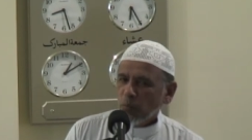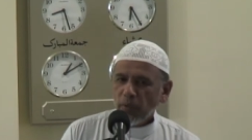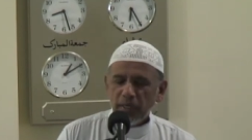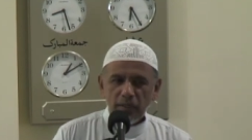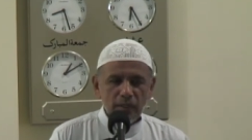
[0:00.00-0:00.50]

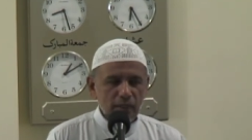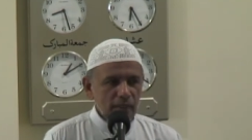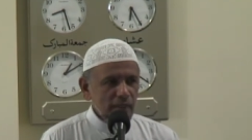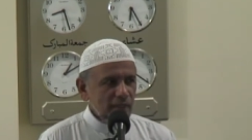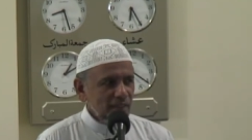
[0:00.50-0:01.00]
when
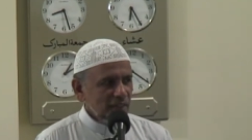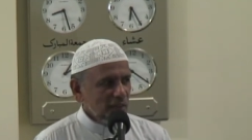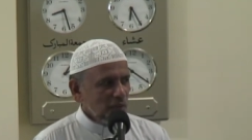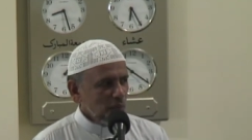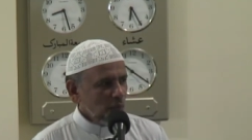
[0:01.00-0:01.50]

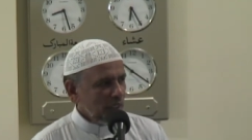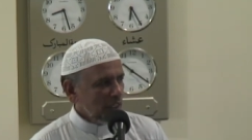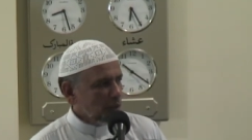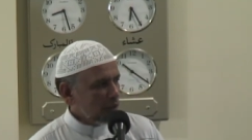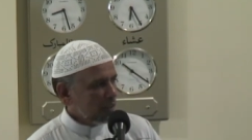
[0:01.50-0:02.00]
we
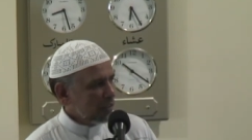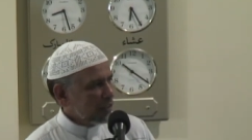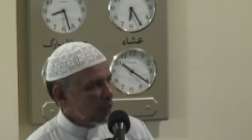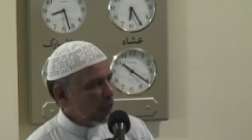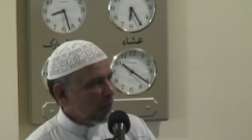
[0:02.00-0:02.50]
look
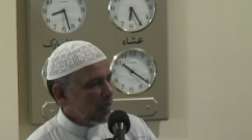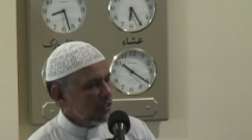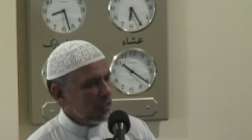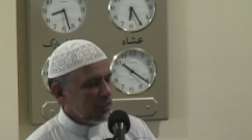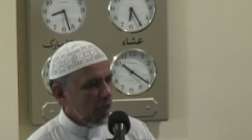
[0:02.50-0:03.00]
so
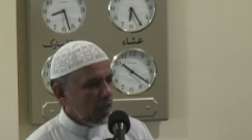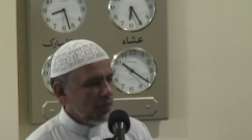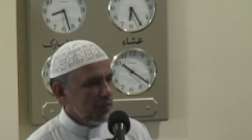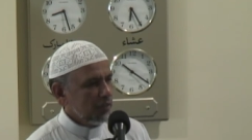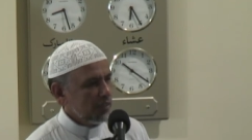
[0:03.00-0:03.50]
much at
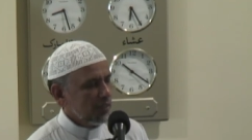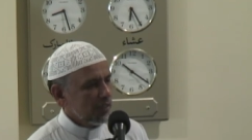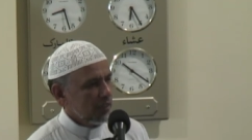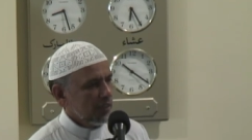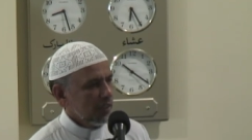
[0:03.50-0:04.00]

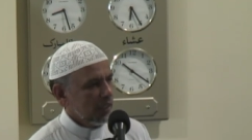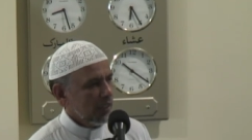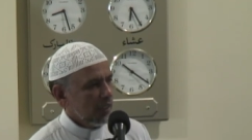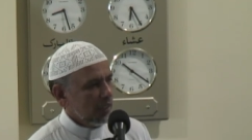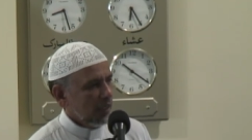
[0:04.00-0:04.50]
others
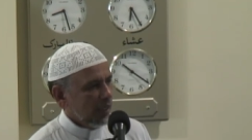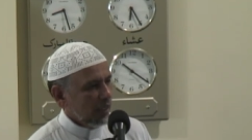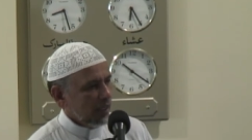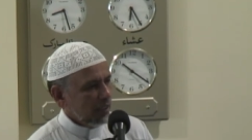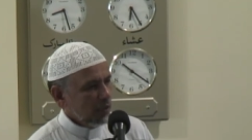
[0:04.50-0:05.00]

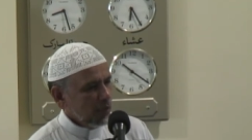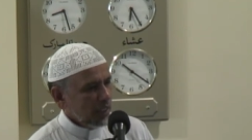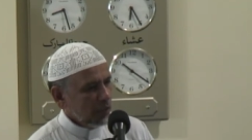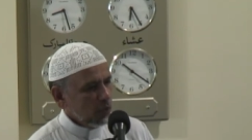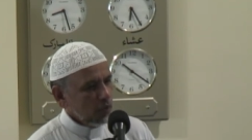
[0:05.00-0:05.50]
and
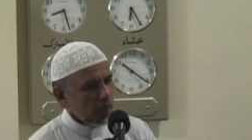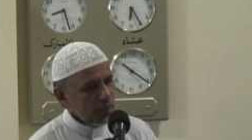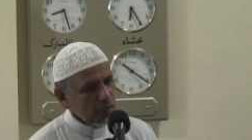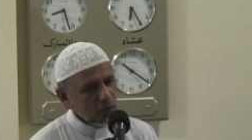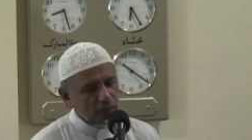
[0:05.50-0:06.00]
we do
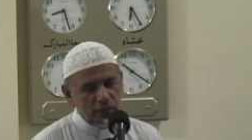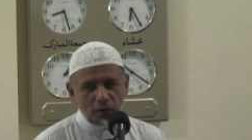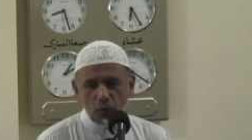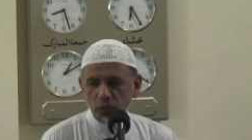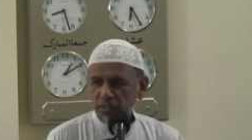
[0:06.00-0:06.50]
not look at
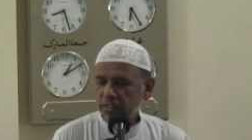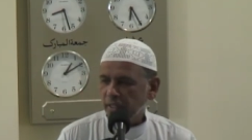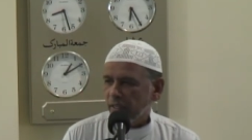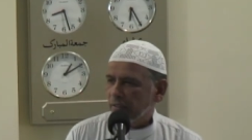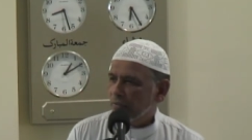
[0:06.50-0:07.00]

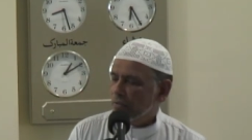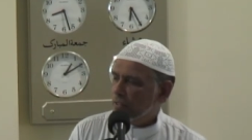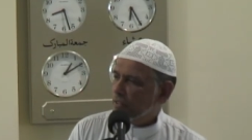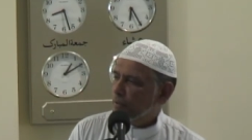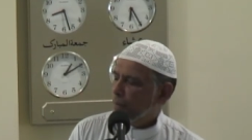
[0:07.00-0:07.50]

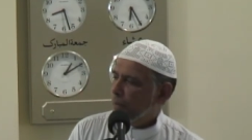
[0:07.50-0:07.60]
ourselves.